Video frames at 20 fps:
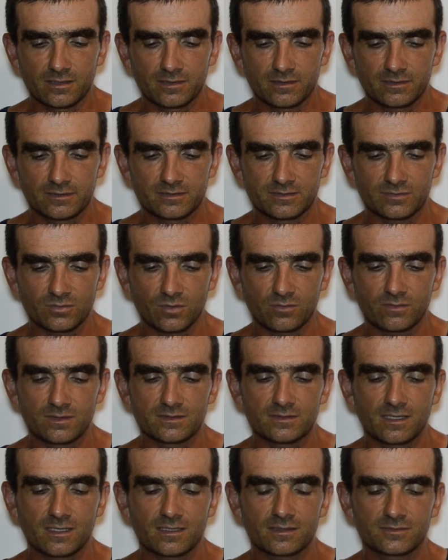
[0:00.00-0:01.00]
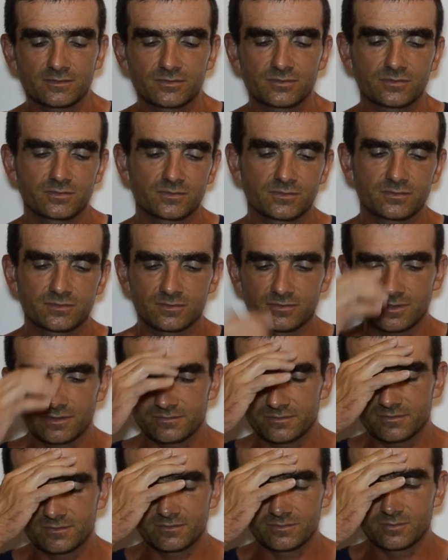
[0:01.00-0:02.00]
It's always hard to, you
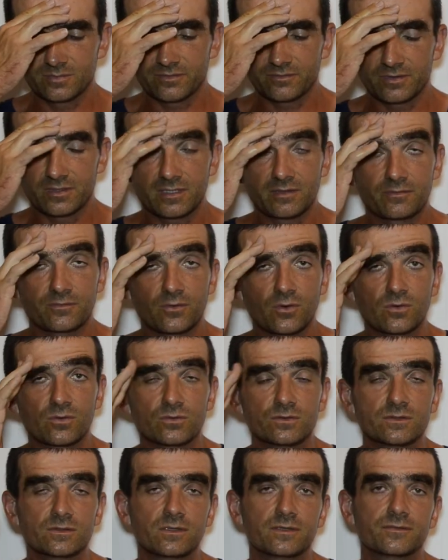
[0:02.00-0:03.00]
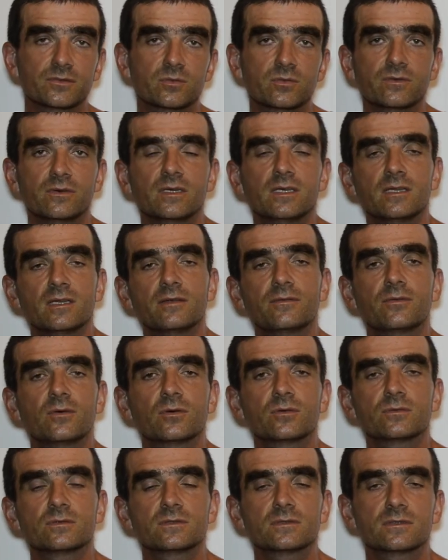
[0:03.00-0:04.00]
have to be really focused. You have to be really
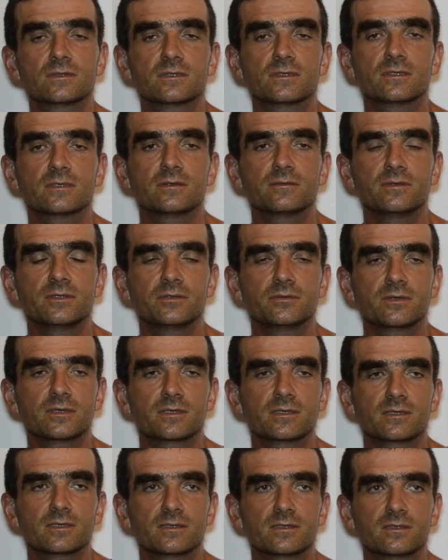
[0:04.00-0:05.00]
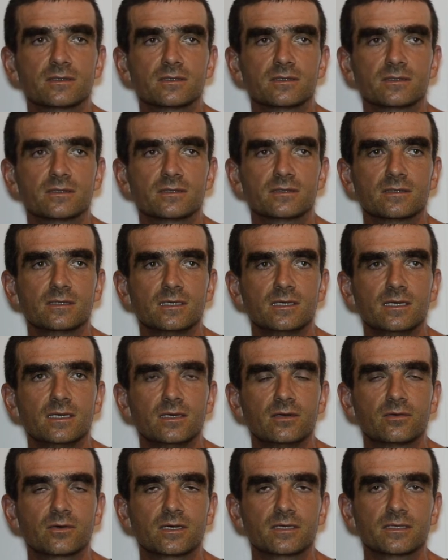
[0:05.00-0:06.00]
focused when you are
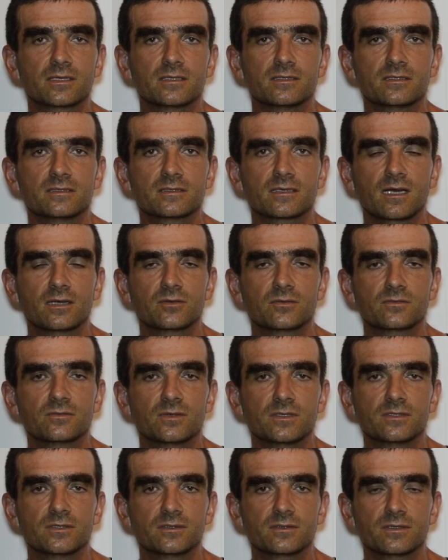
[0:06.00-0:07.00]
running in this kind of weather.